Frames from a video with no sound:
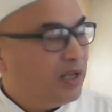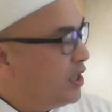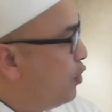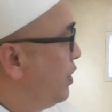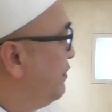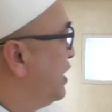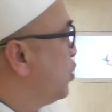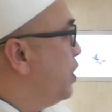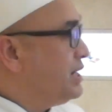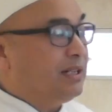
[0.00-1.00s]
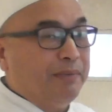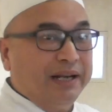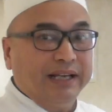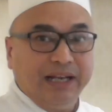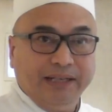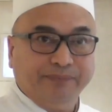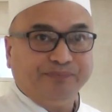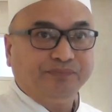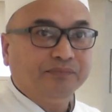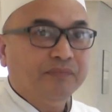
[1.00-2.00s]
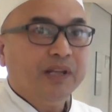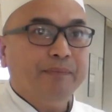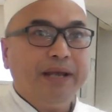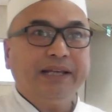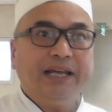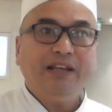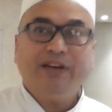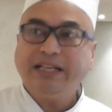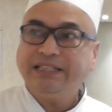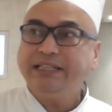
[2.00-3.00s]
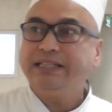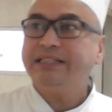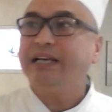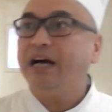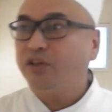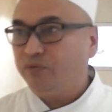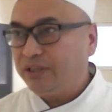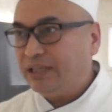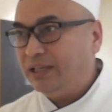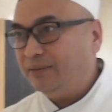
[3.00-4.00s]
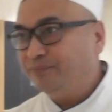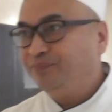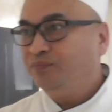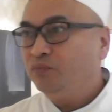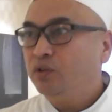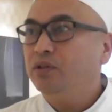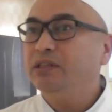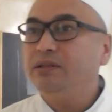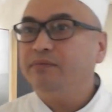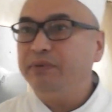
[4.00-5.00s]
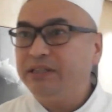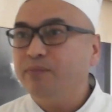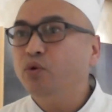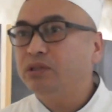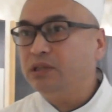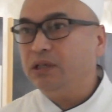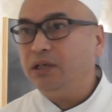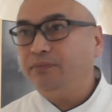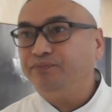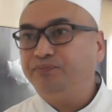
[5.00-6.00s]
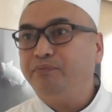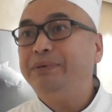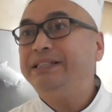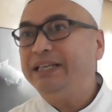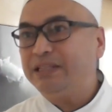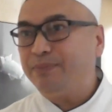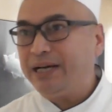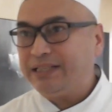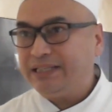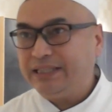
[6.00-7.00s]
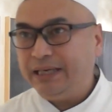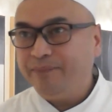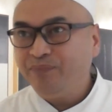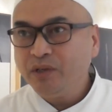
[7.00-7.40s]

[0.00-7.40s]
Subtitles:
Now where we are going is the main galley. Main galley, when I say this is the heart of the galley. So this is the most busiest part, let's say.